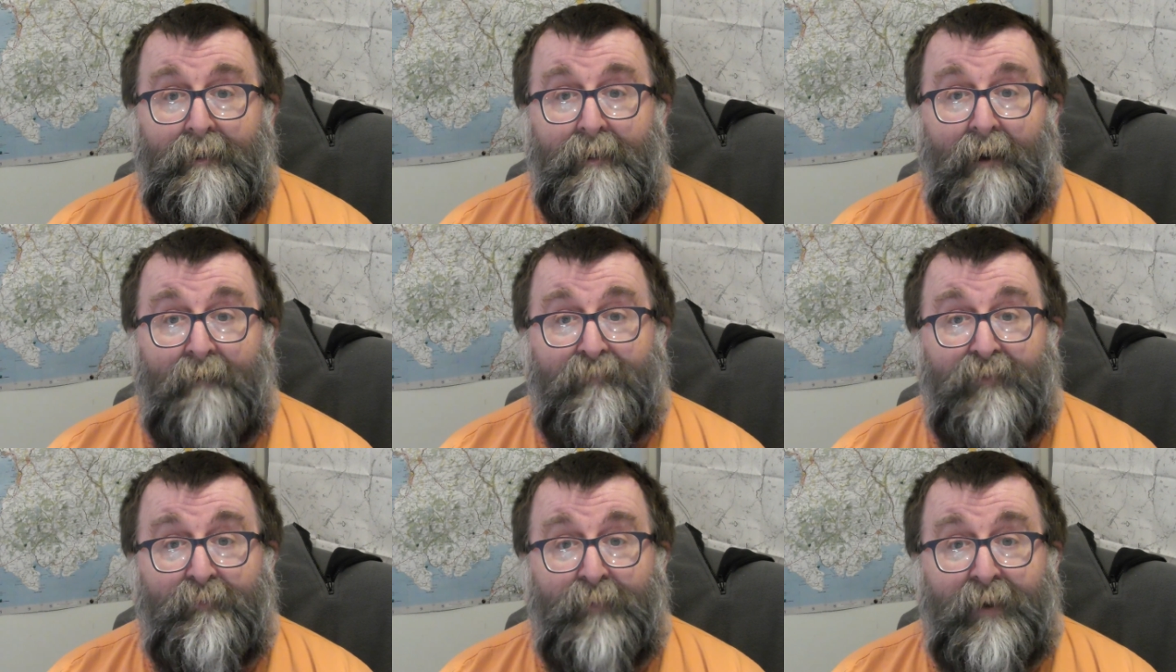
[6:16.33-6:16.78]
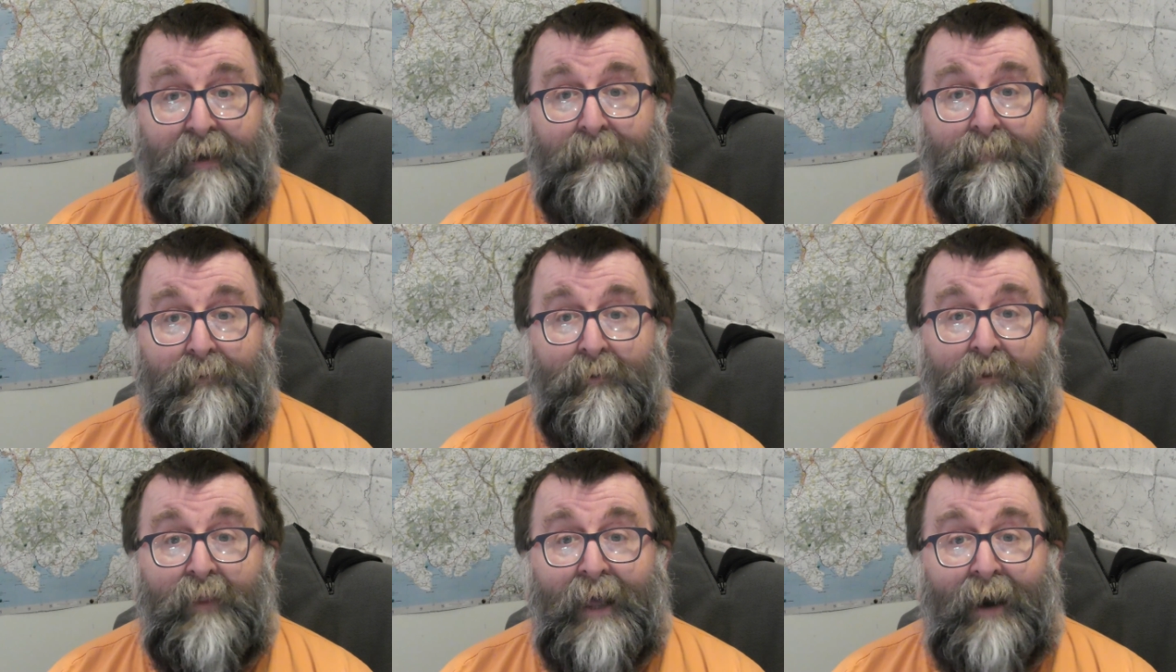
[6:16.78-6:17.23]
of the
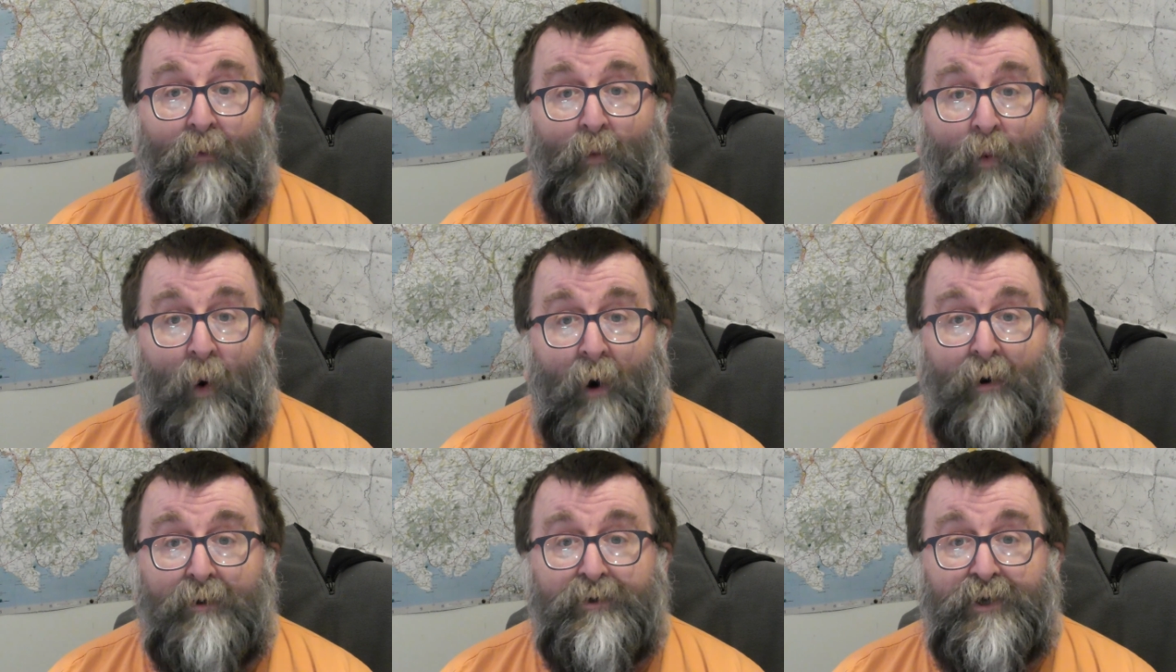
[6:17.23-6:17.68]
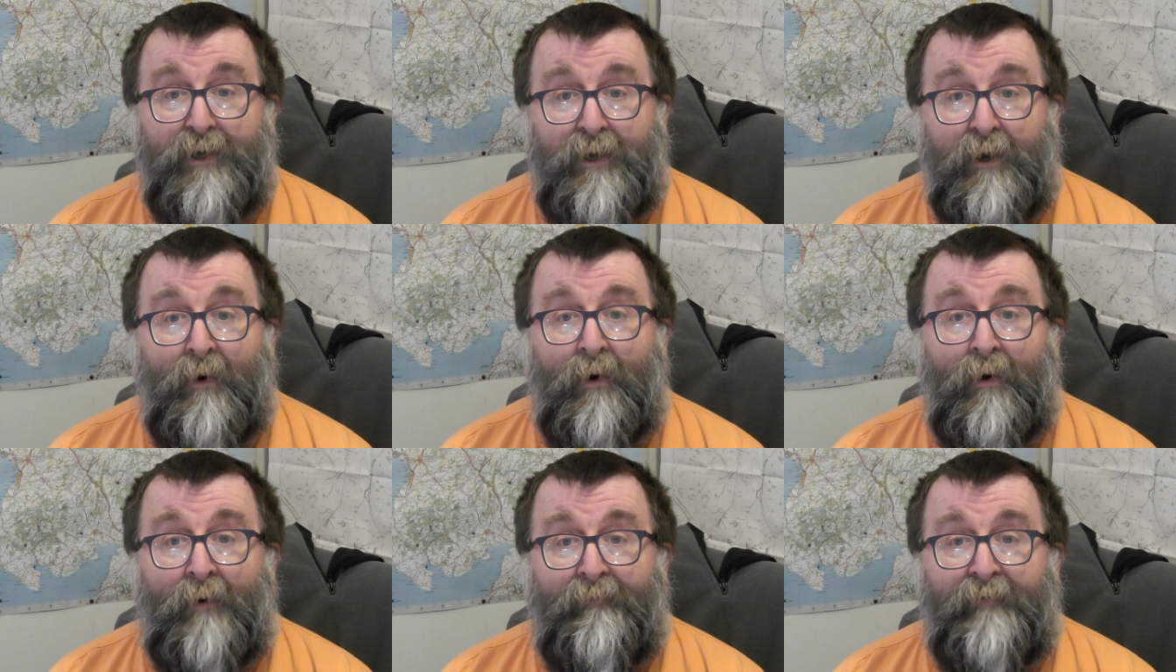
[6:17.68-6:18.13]
people that watch
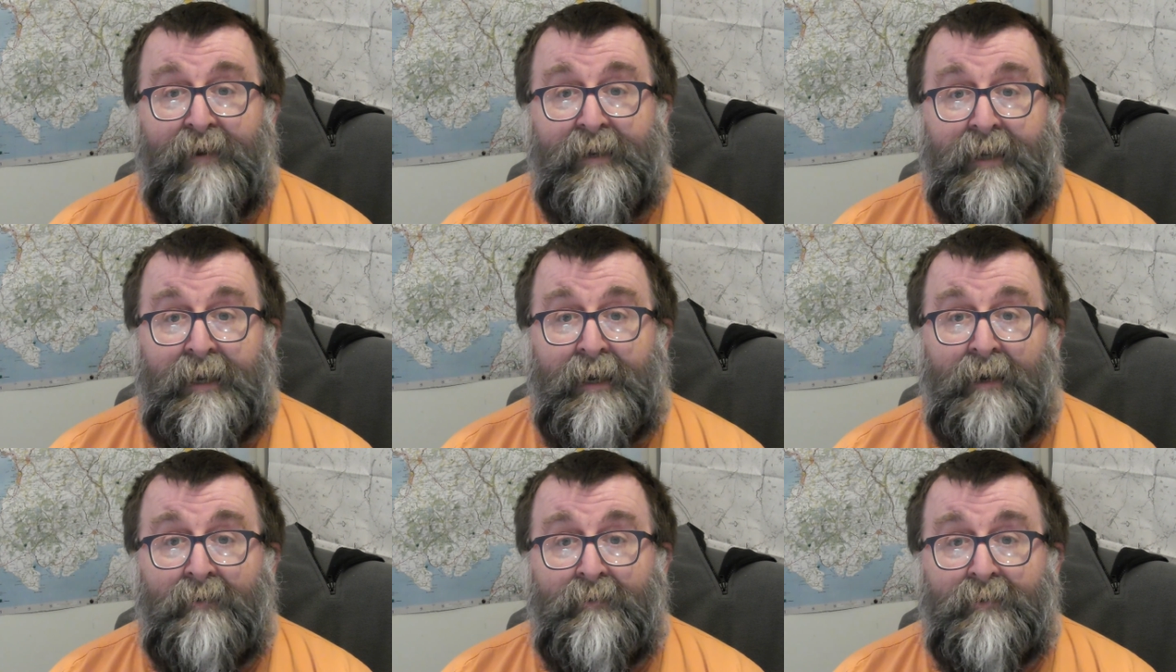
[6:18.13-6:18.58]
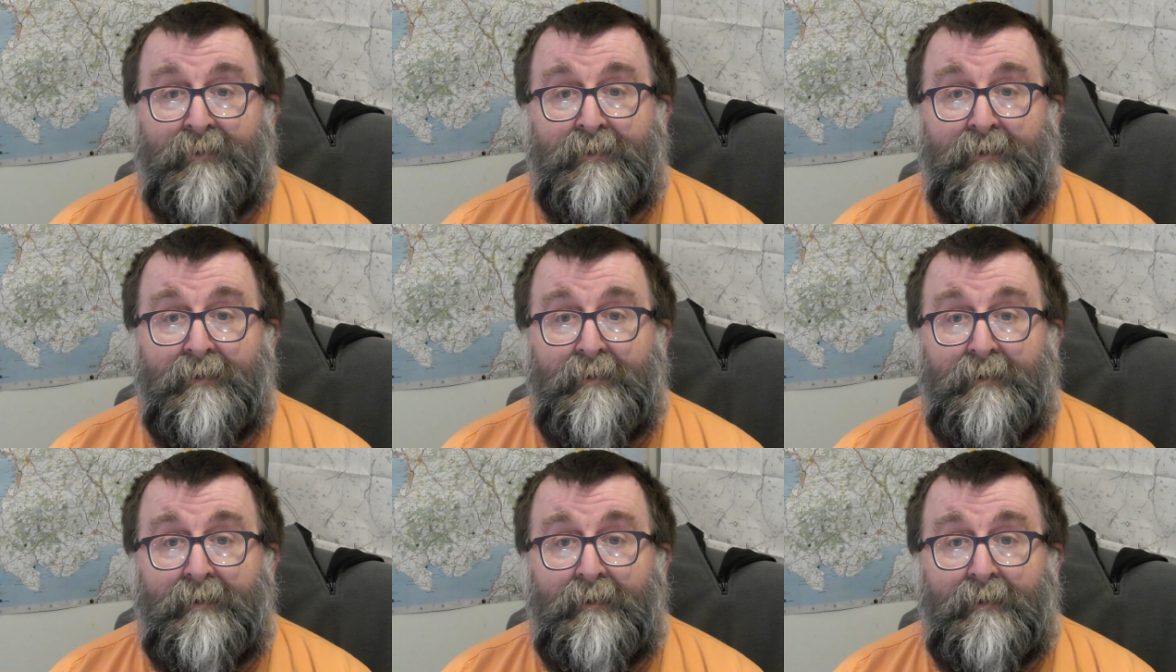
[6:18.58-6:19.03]
your videos.